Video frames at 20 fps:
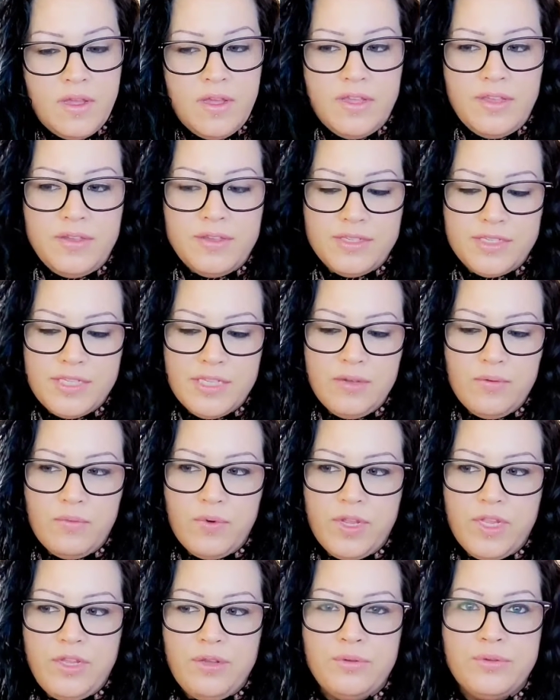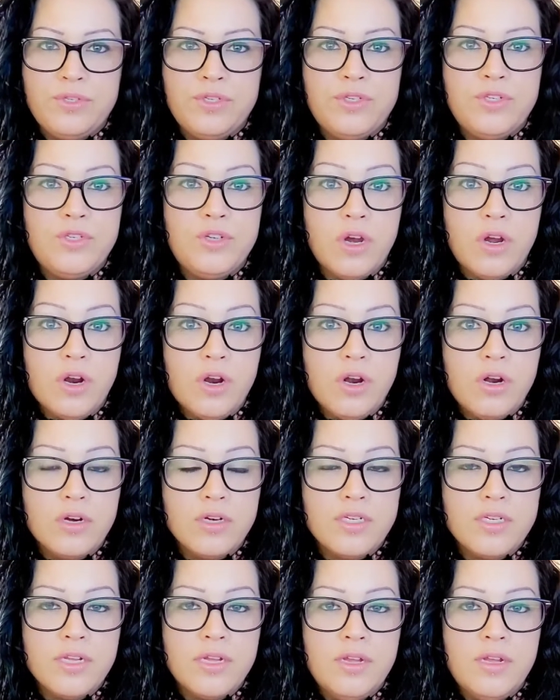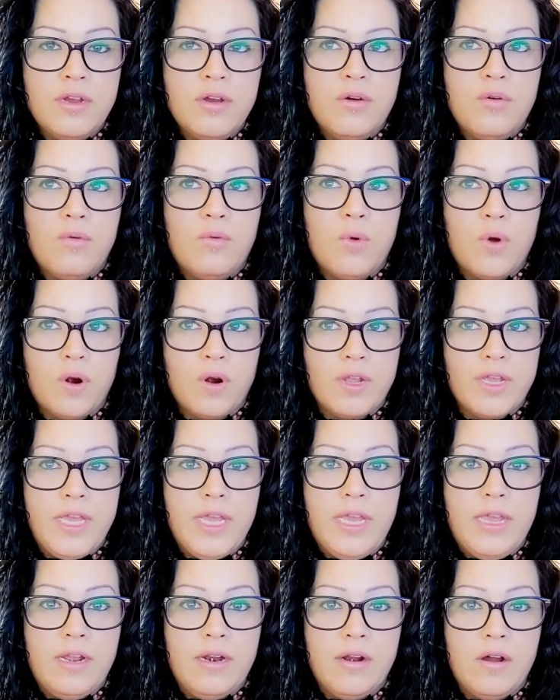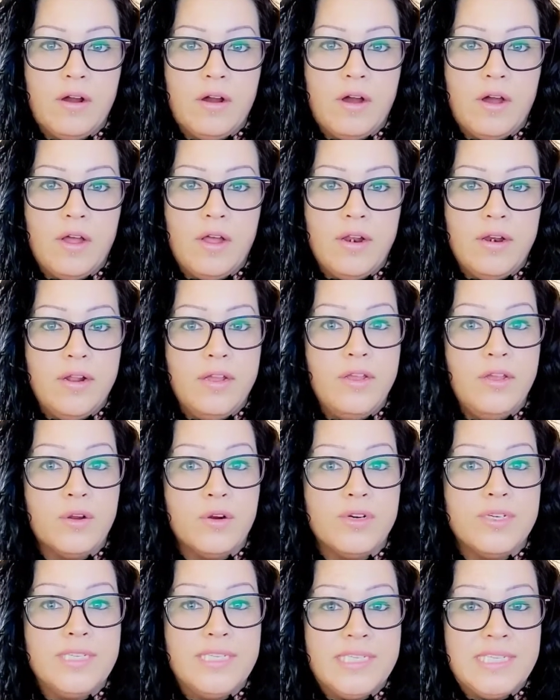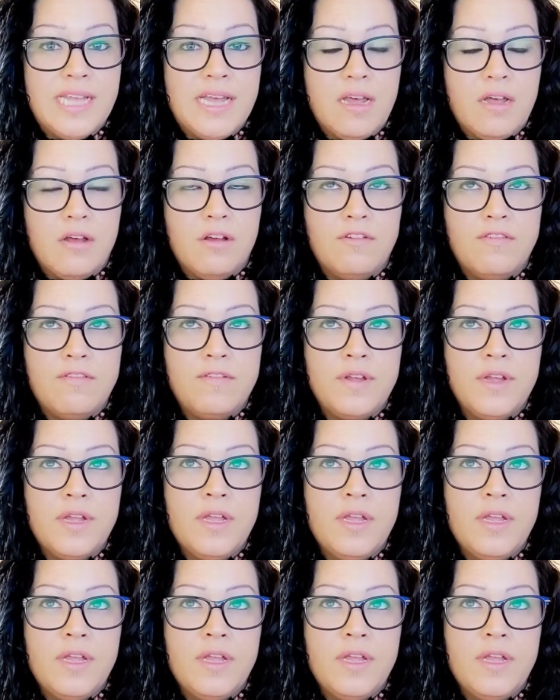You see, when you start working on yourself,